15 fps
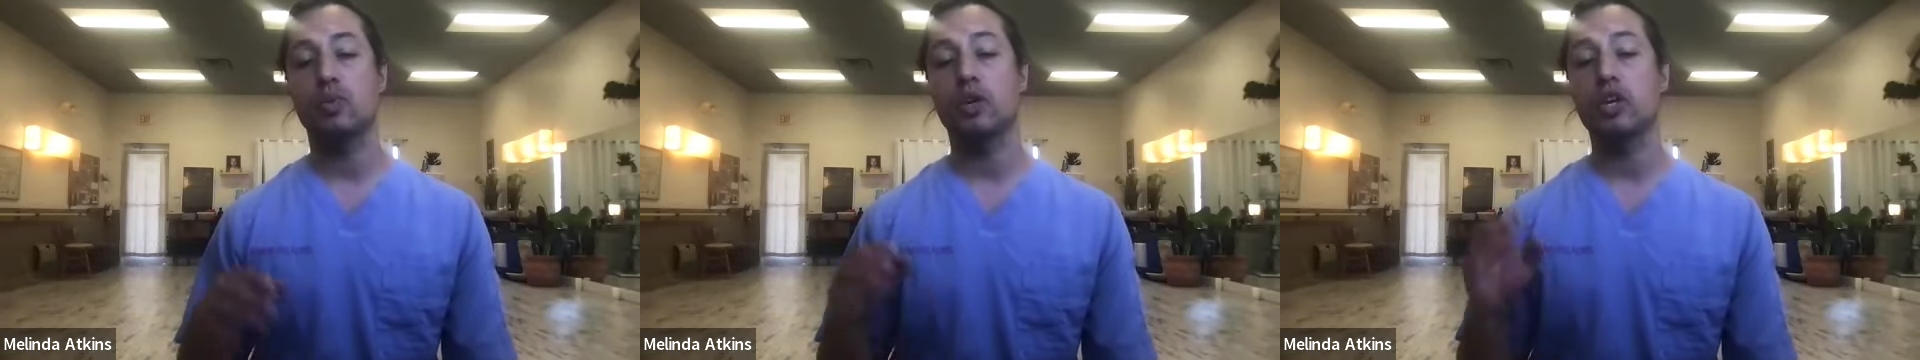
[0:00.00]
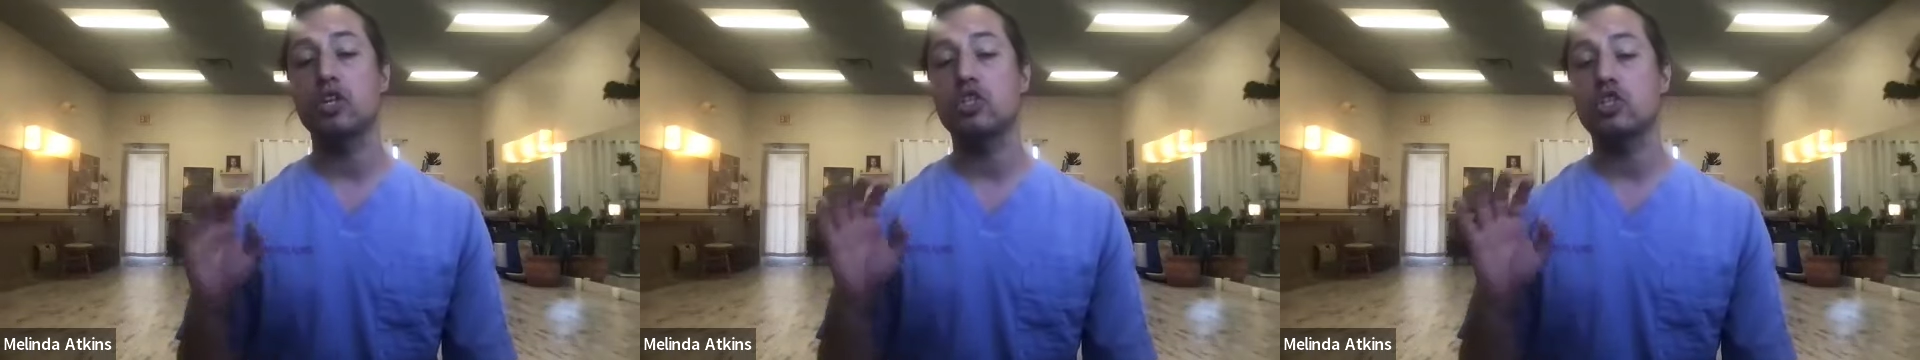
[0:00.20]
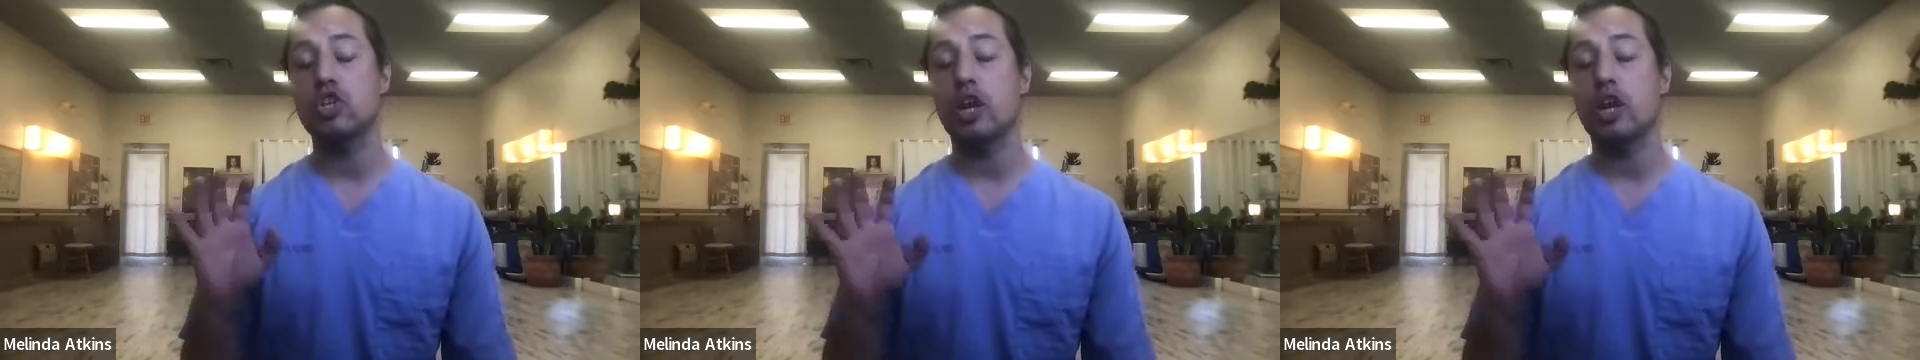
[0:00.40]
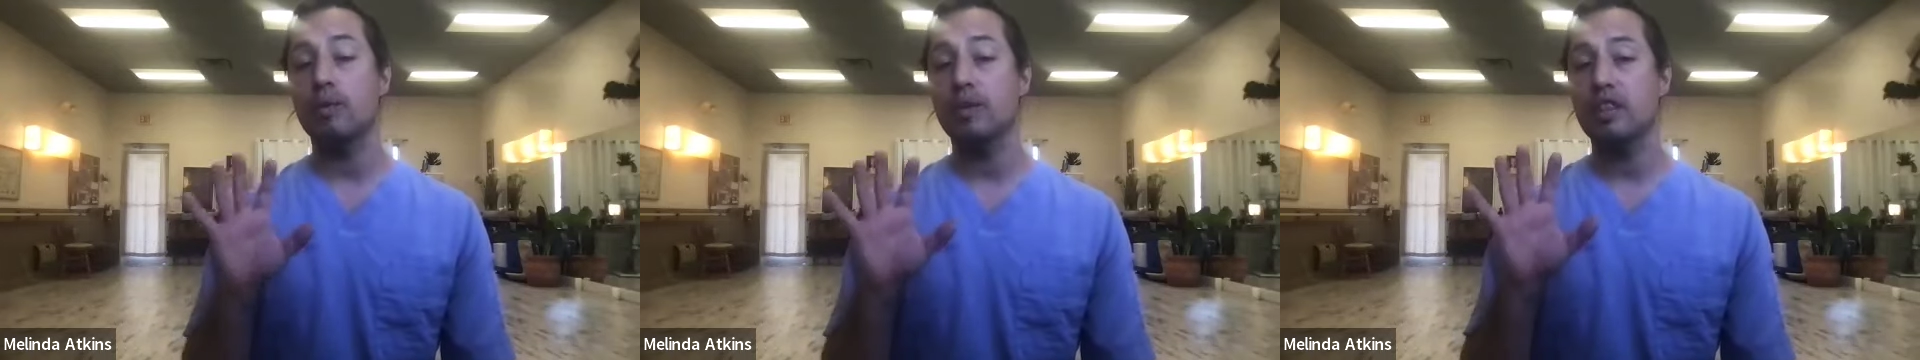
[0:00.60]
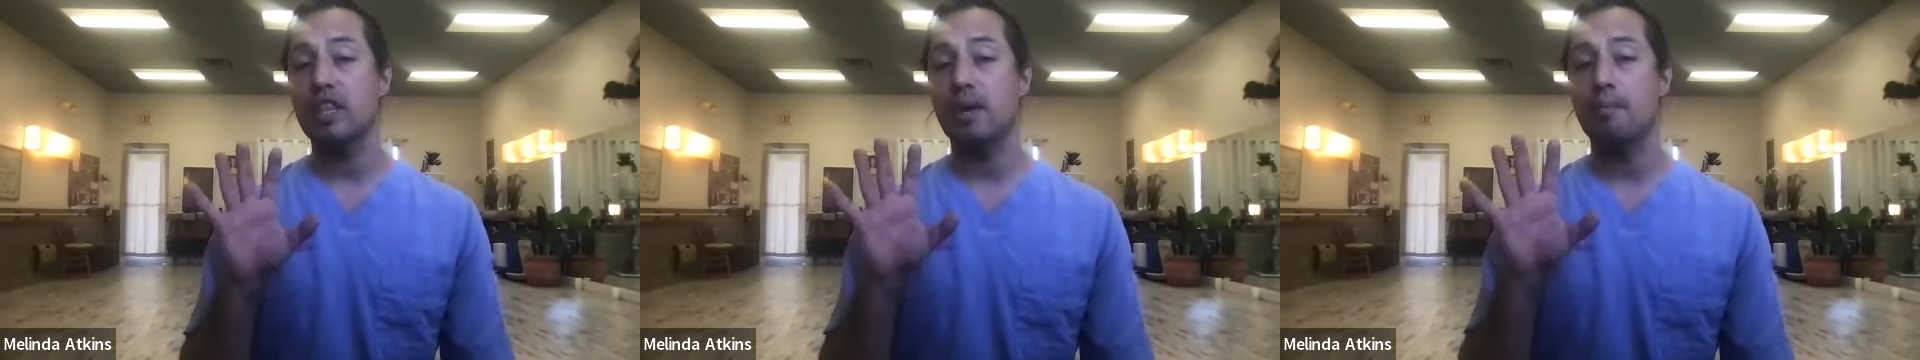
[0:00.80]
We're going to start
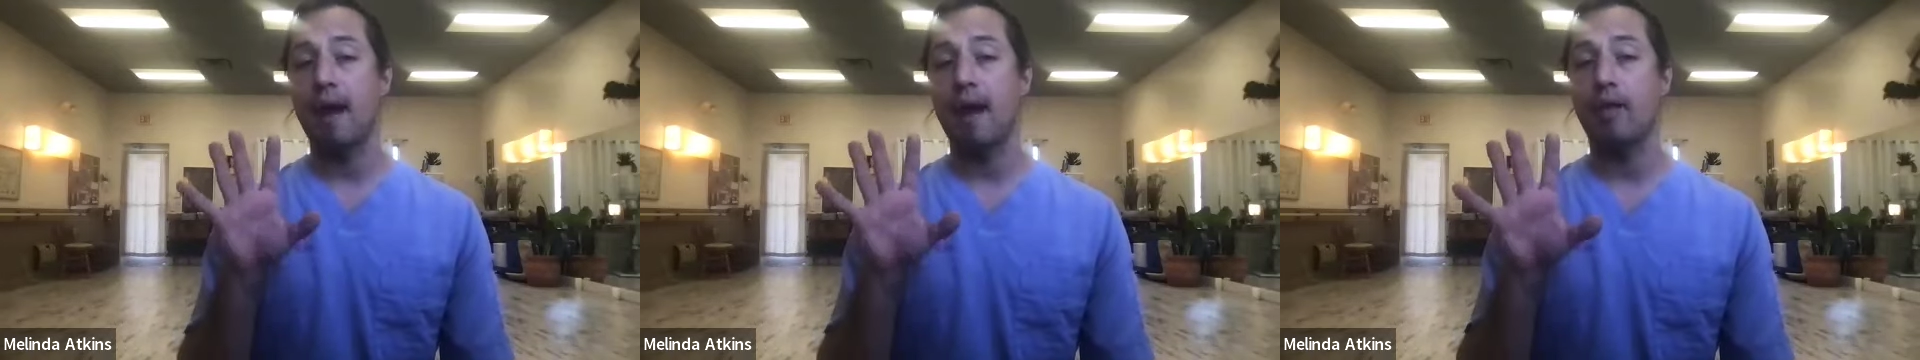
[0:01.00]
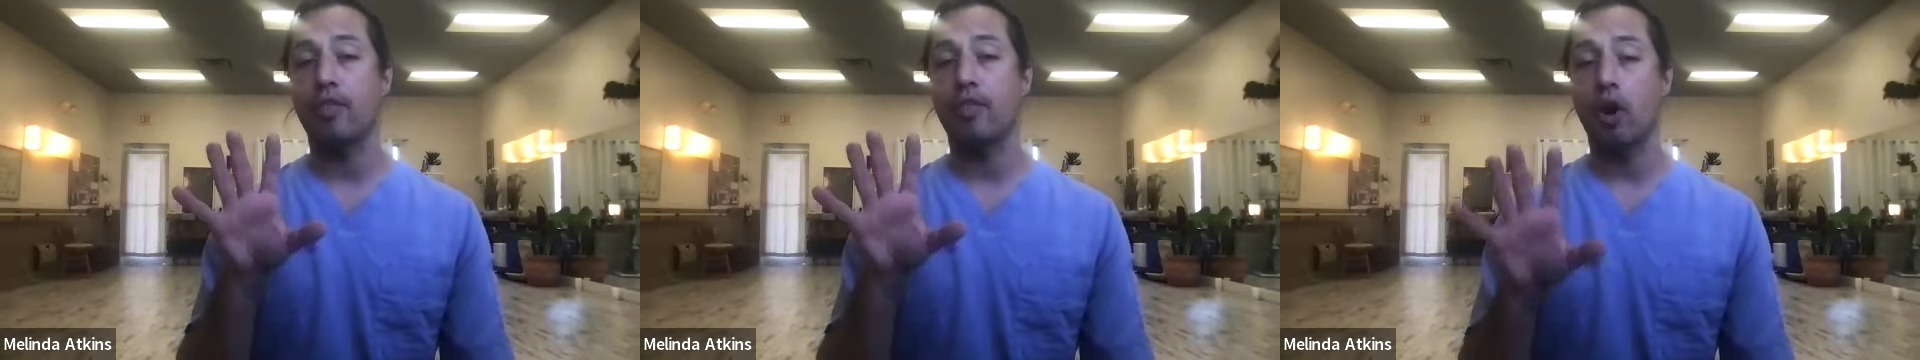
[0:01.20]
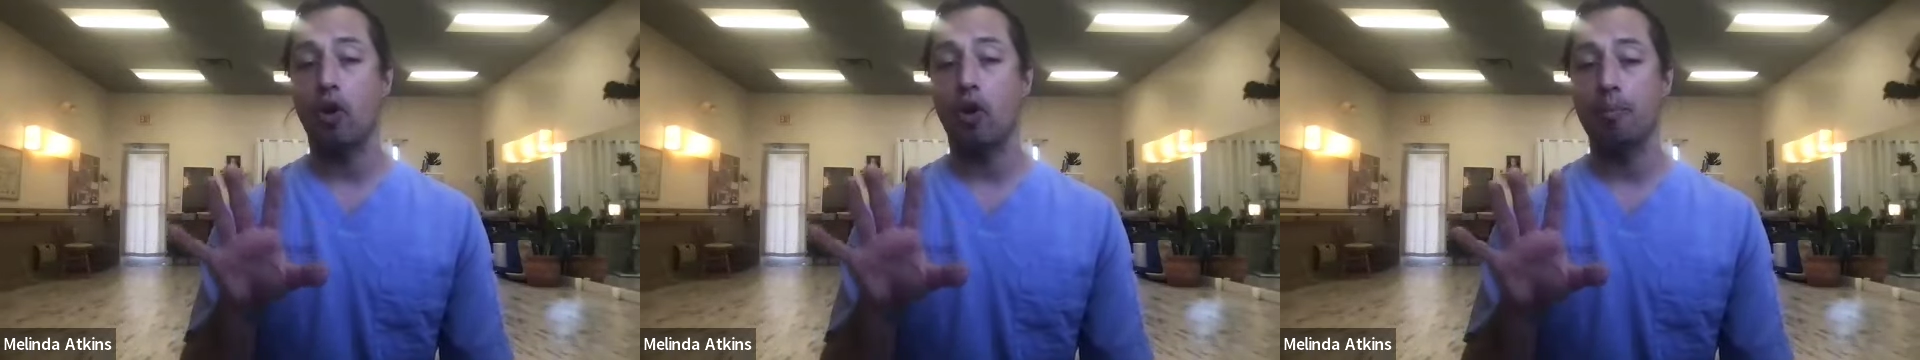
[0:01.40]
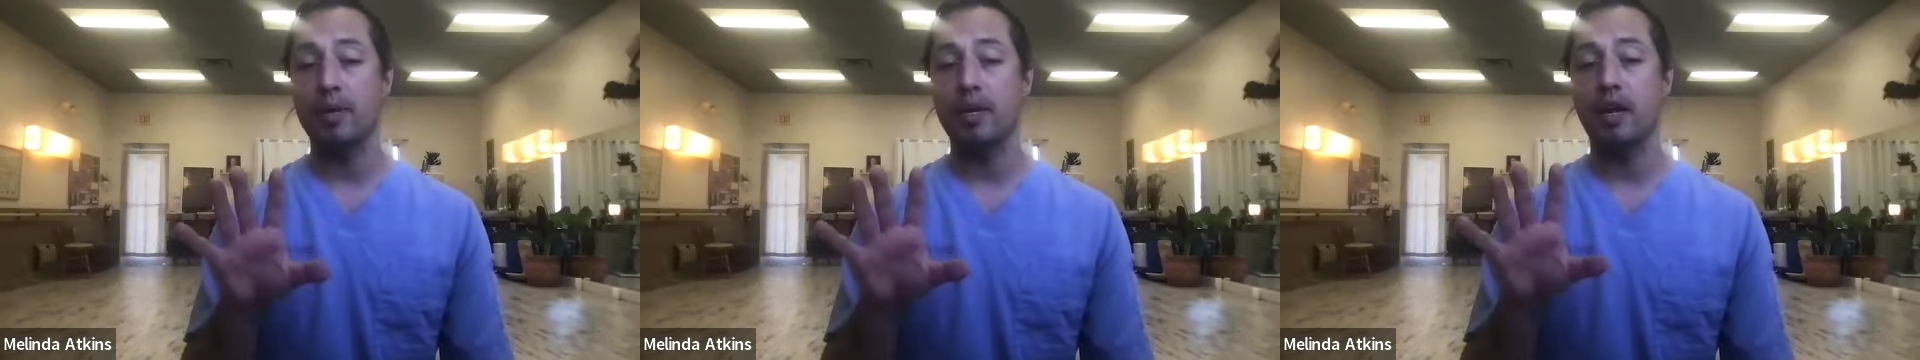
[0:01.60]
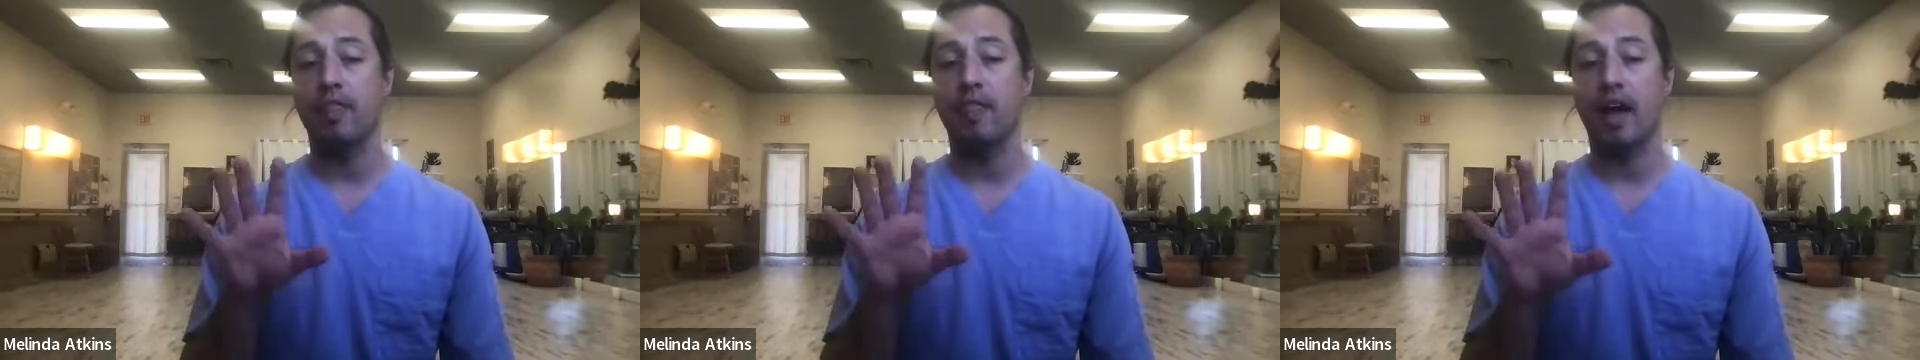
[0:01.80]
with the mouth
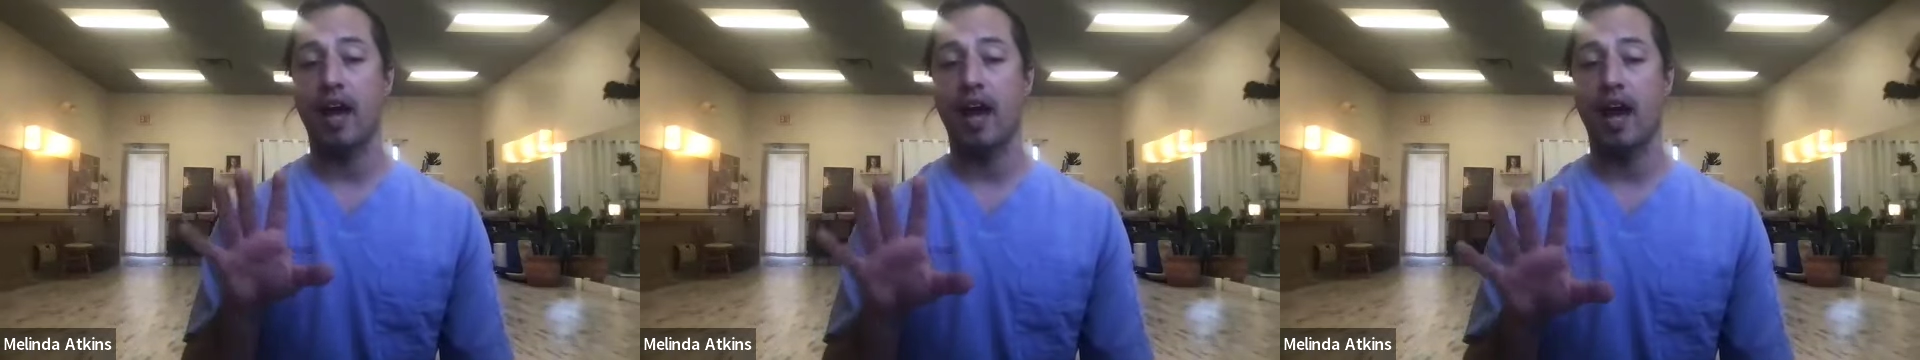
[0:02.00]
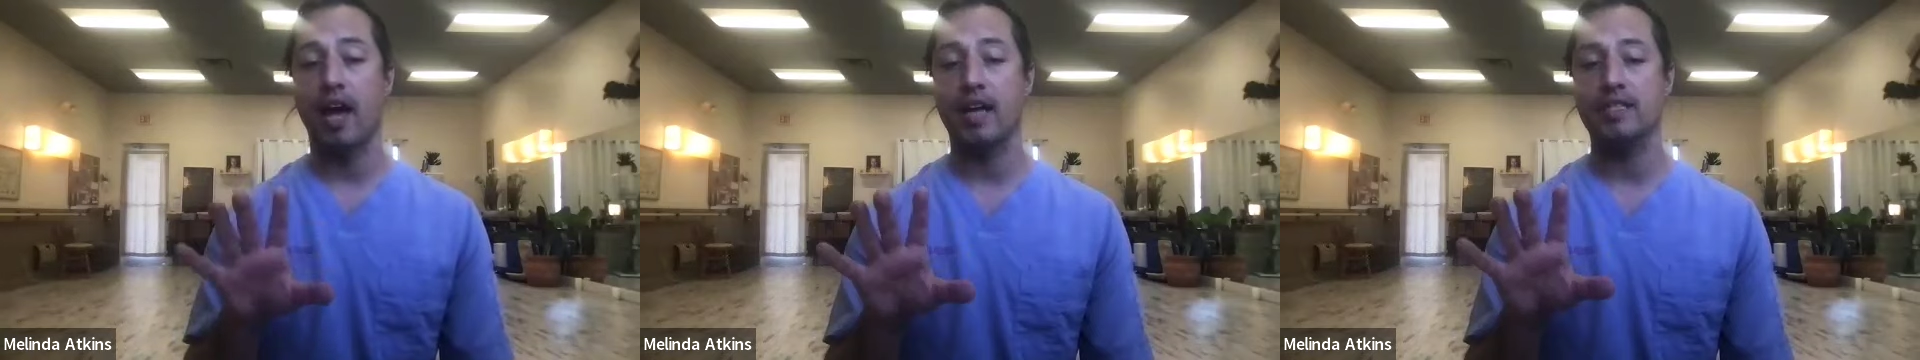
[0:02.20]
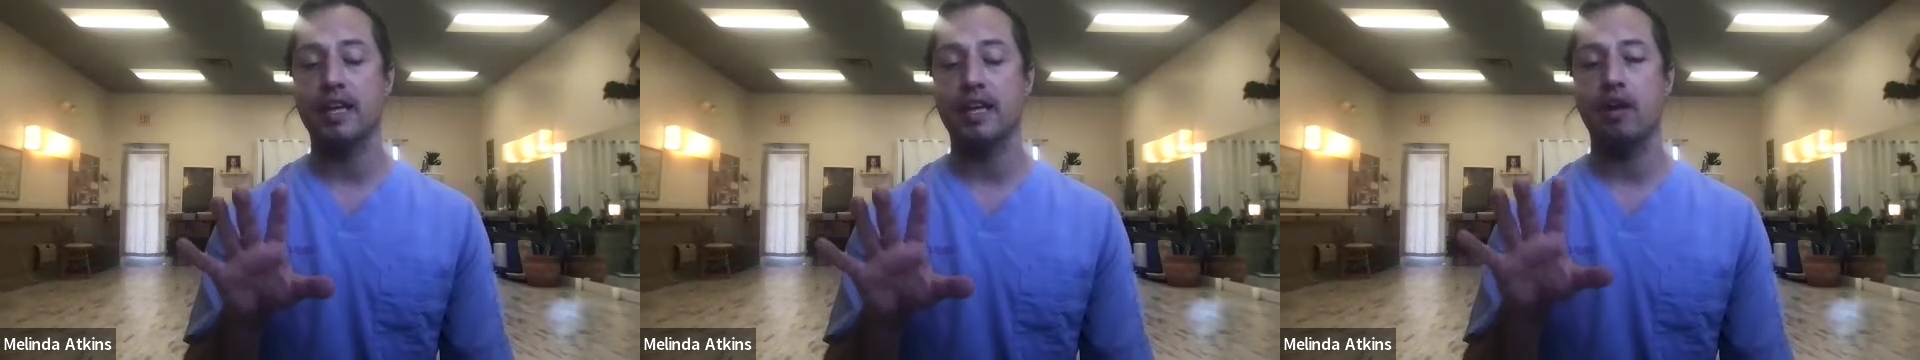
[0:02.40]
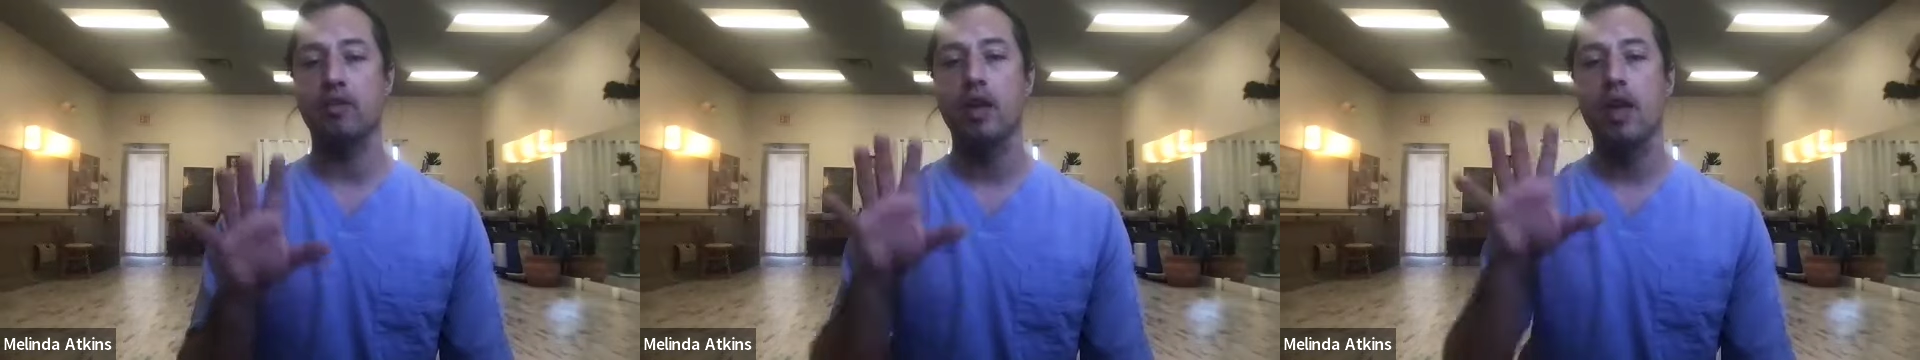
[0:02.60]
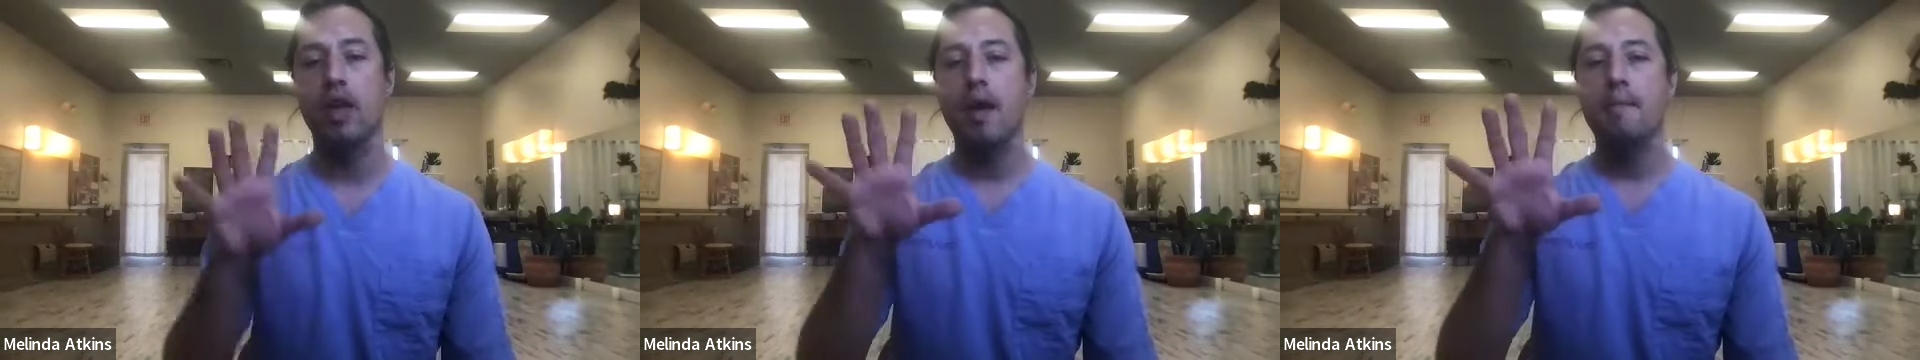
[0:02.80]
open on the ha sound,